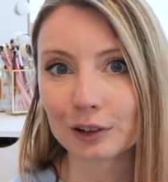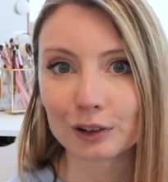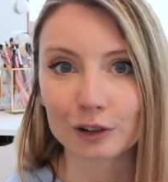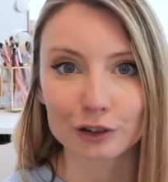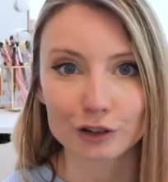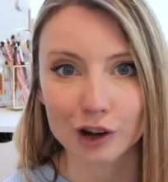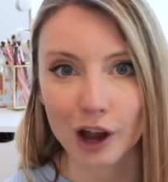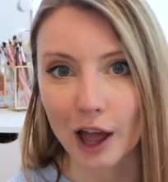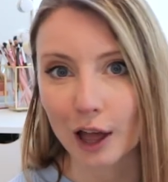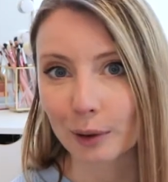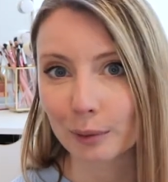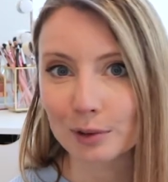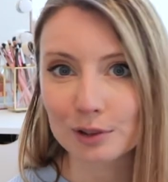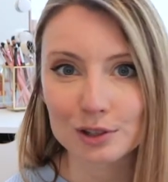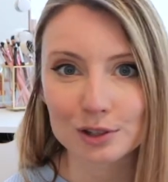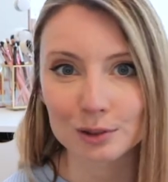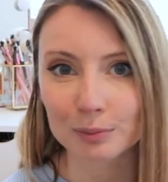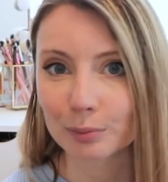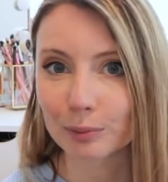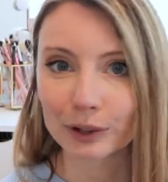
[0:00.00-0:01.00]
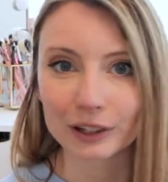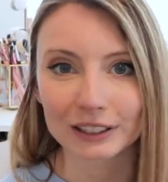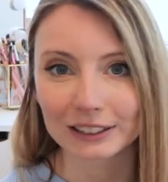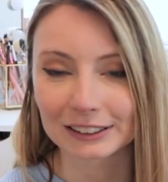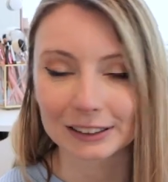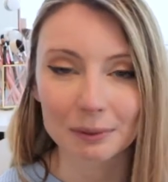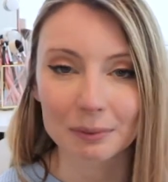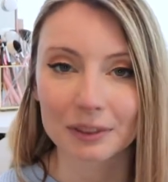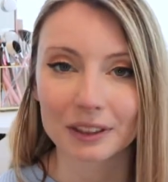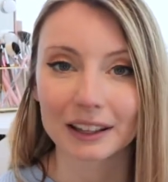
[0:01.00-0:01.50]
your child wants to bring
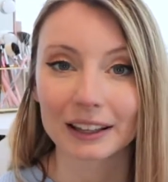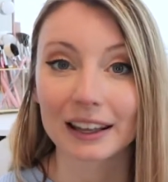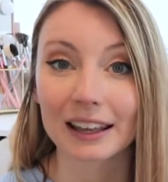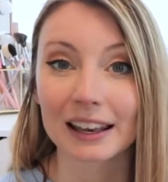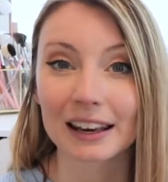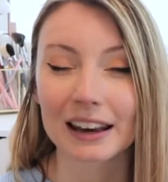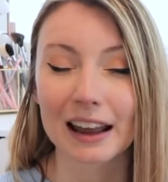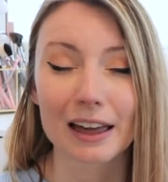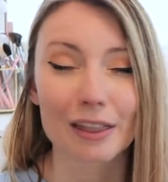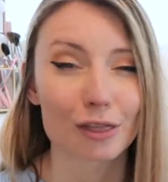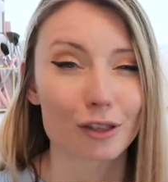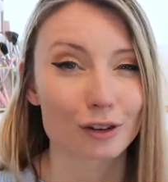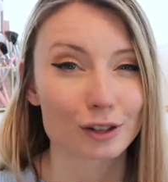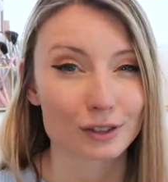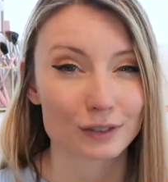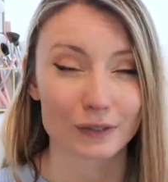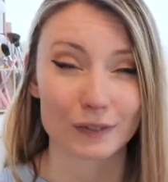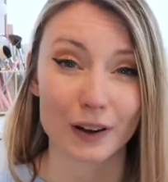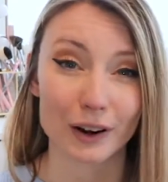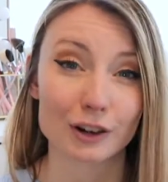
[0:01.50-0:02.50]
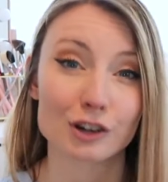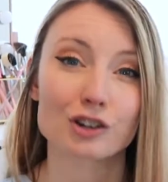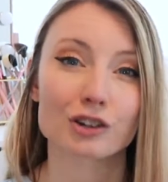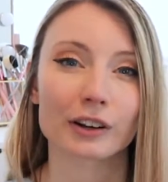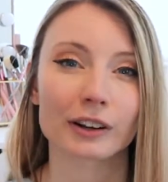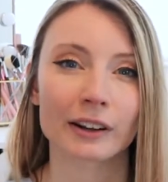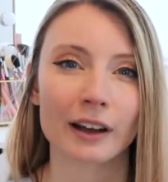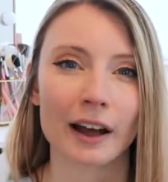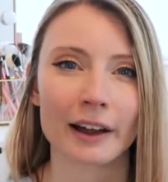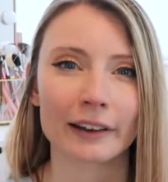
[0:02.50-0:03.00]
something in. There's very
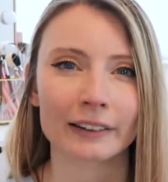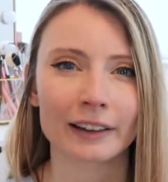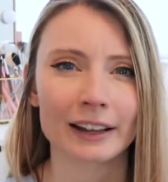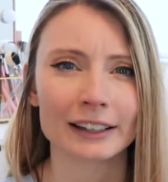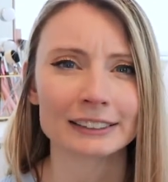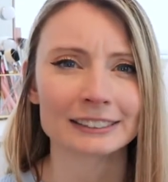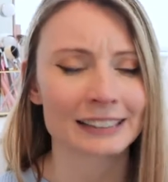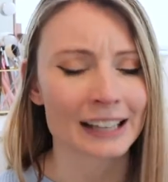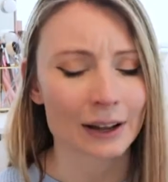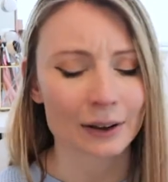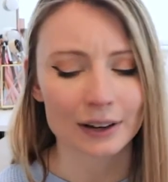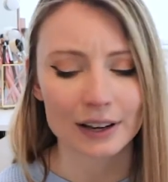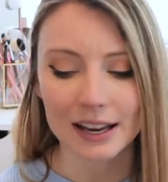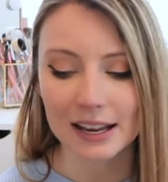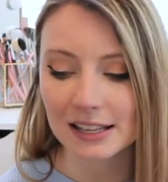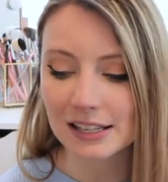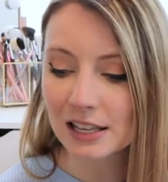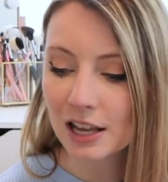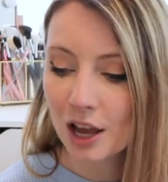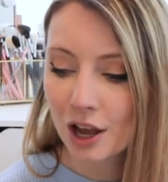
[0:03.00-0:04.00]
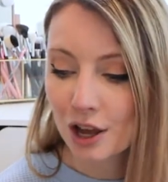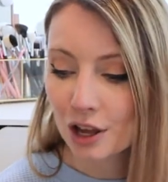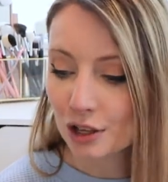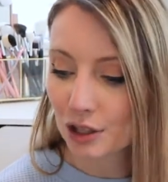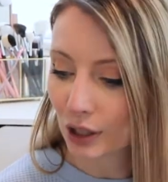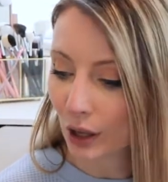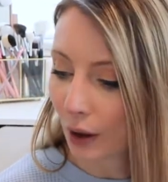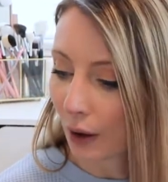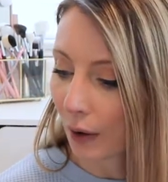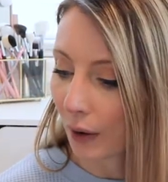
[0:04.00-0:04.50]
strict guidelines nowadays.
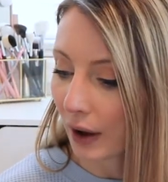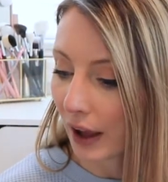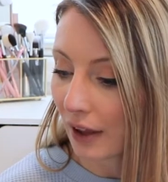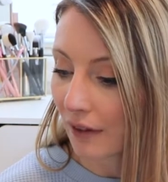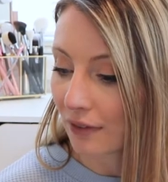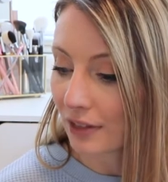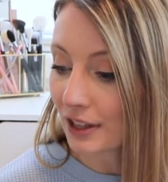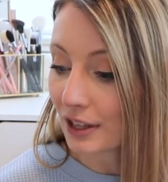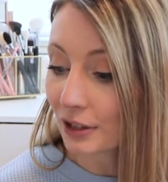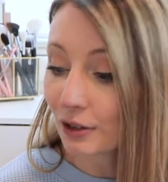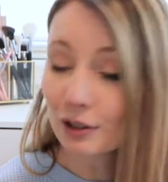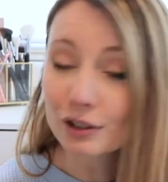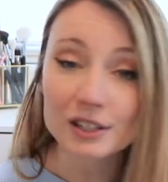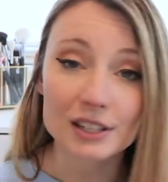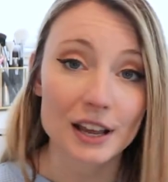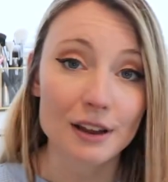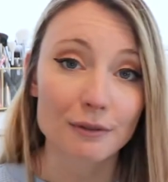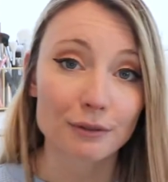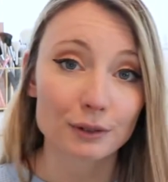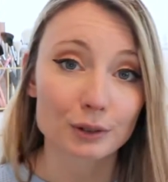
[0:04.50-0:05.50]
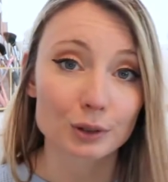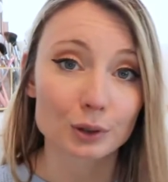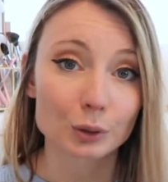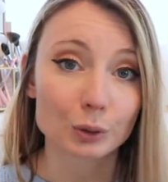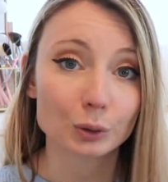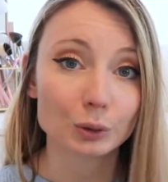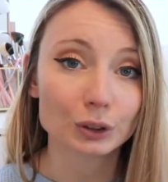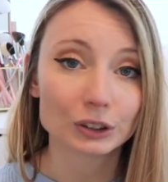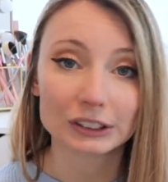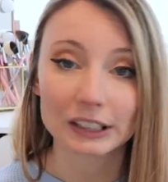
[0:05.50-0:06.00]
So if these are safe for
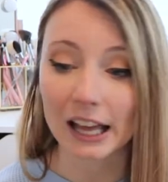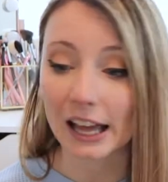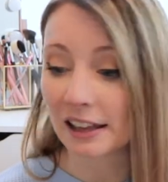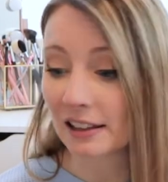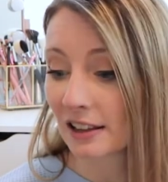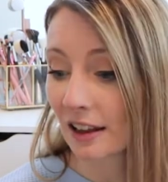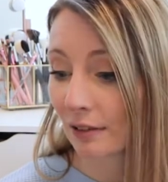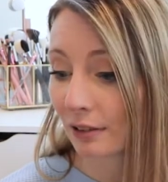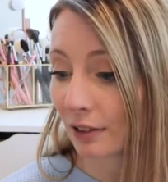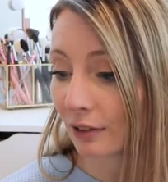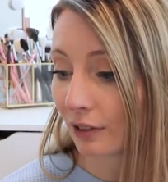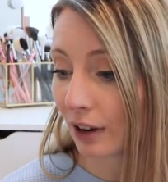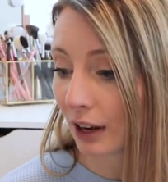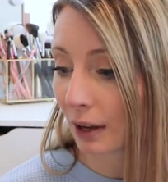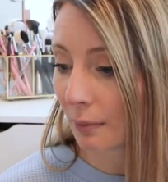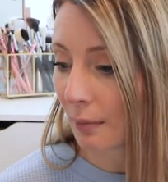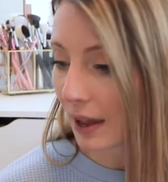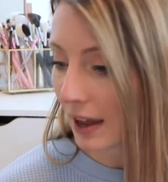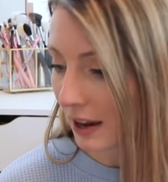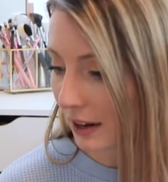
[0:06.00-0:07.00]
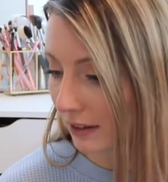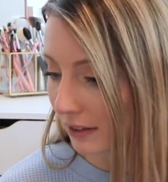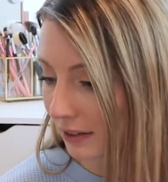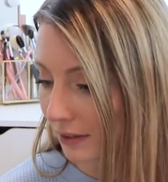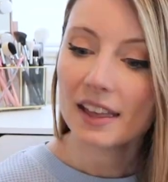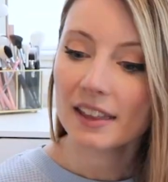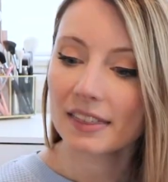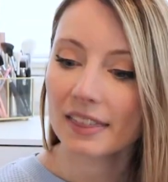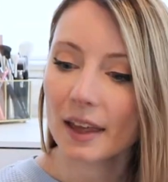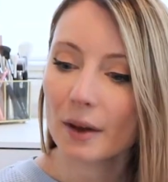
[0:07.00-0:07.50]
schools, I definitely recommend.
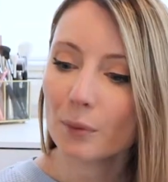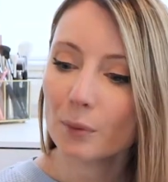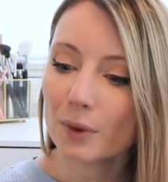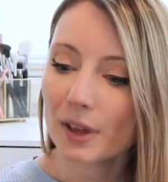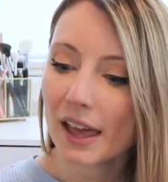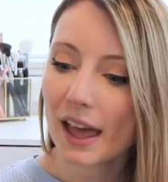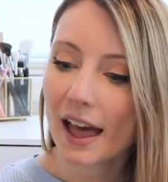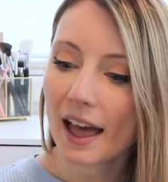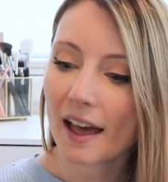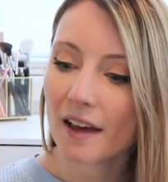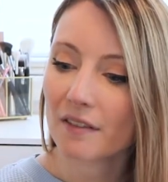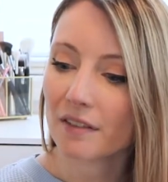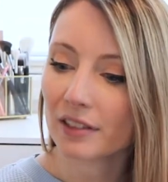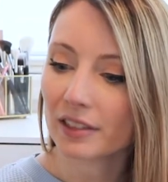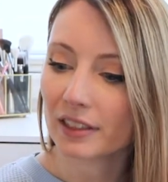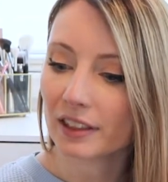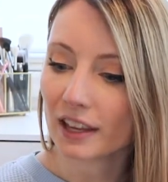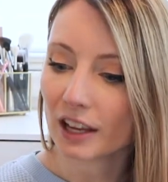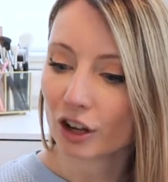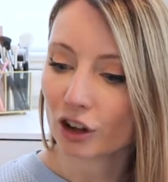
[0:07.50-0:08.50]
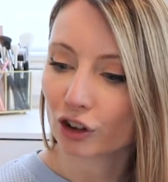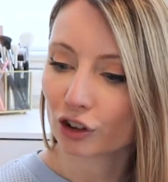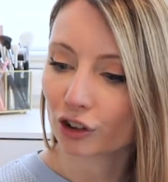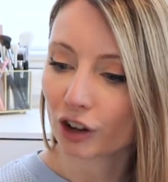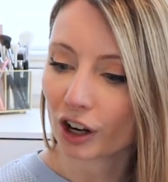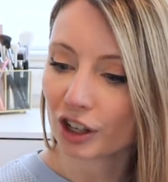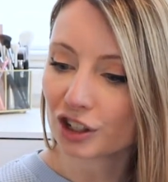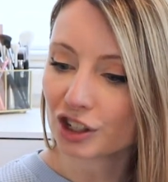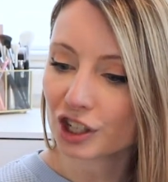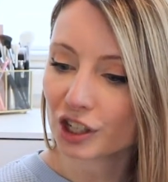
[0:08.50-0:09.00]
Then we have the
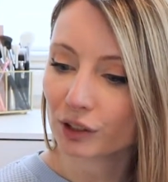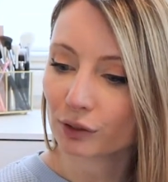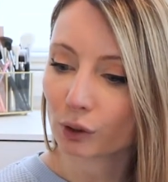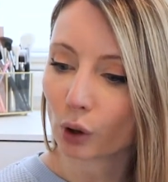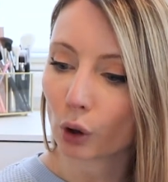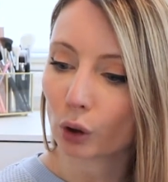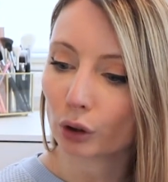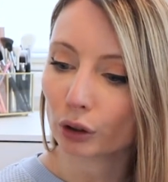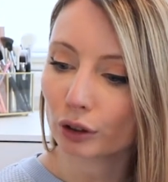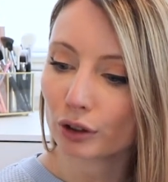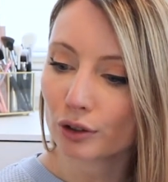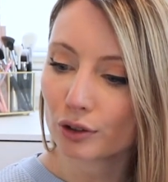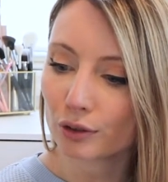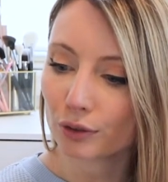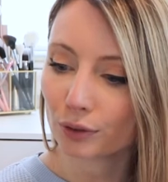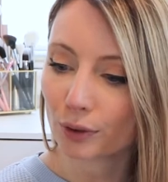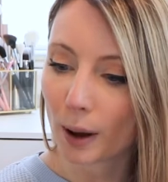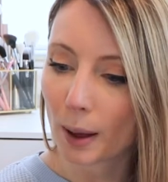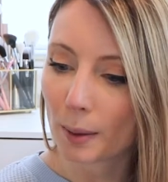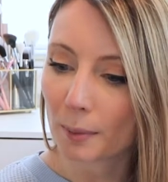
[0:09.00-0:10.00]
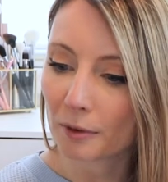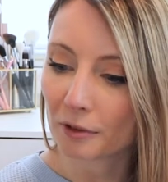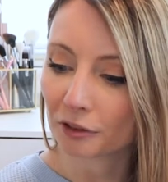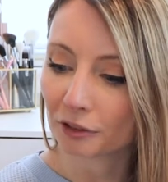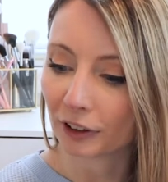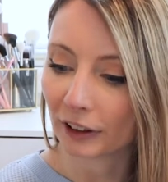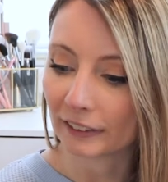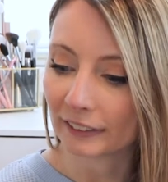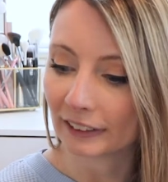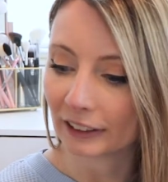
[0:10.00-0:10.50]
crunchy rollers from
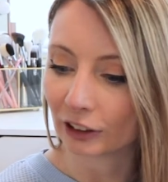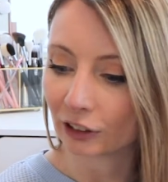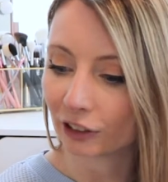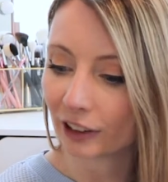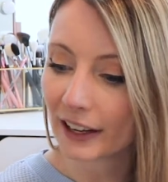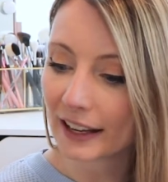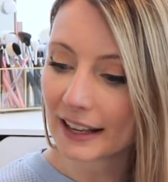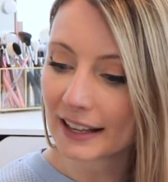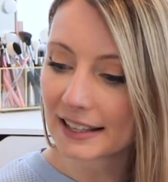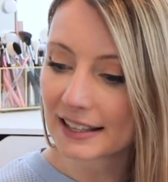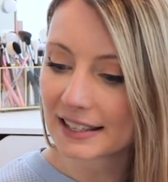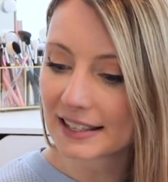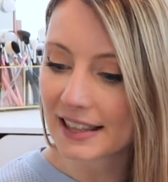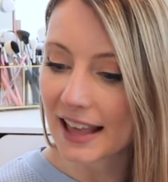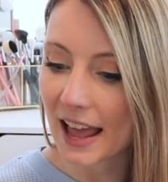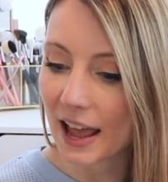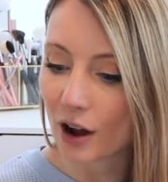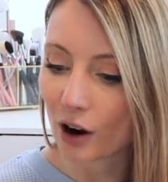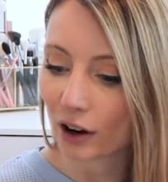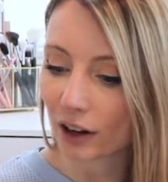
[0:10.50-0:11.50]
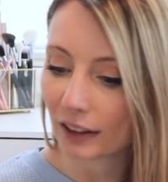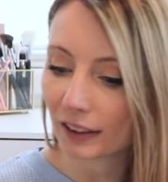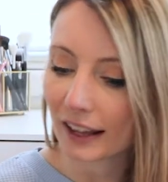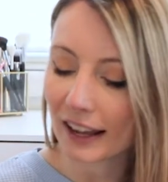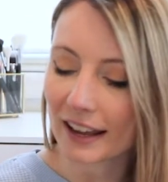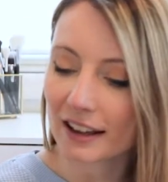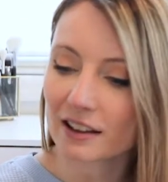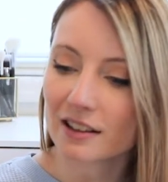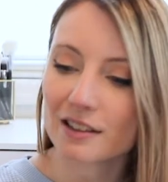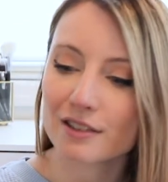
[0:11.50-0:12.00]
Friendly Grains. They're
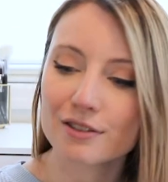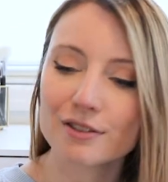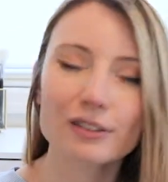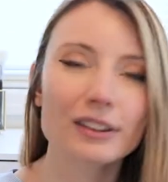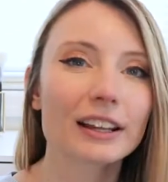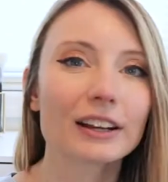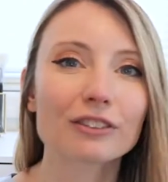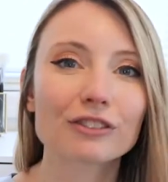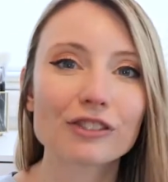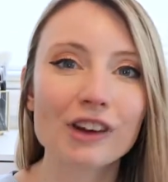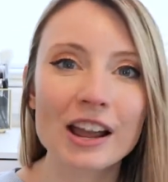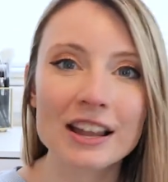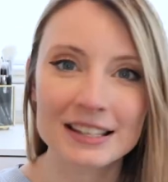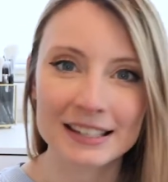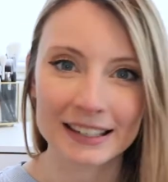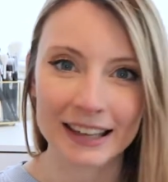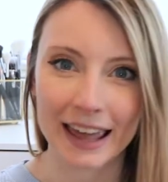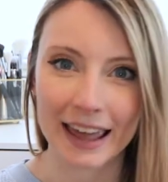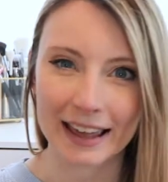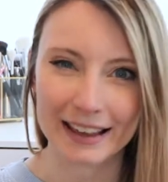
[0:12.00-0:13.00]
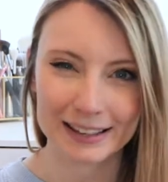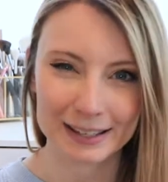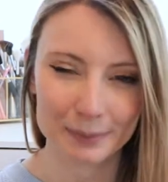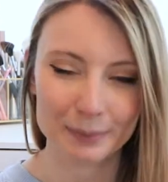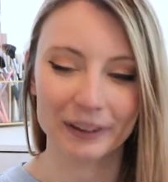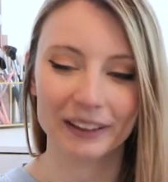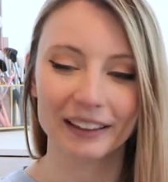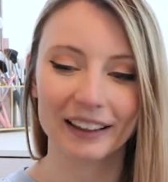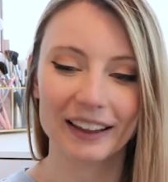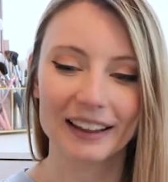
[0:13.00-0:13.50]
like rice cakes,
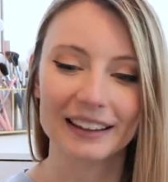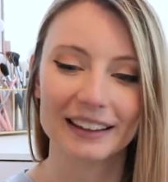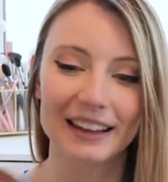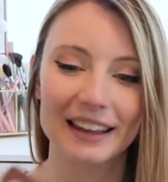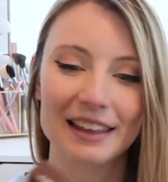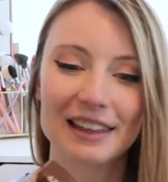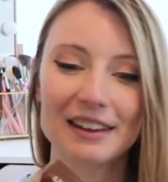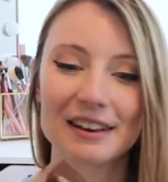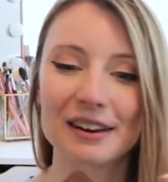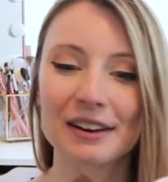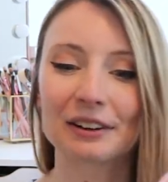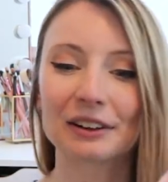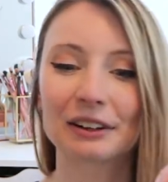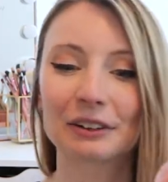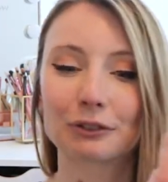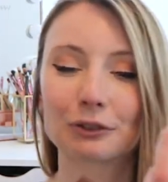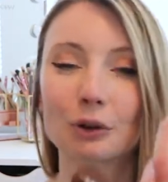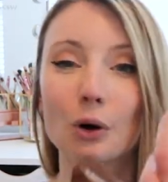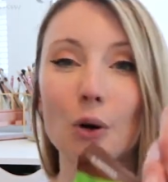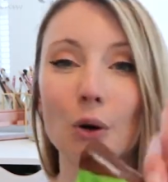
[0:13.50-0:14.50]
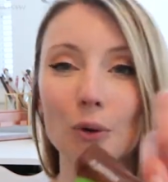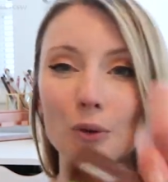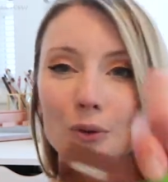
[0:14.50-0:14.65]
but like in roll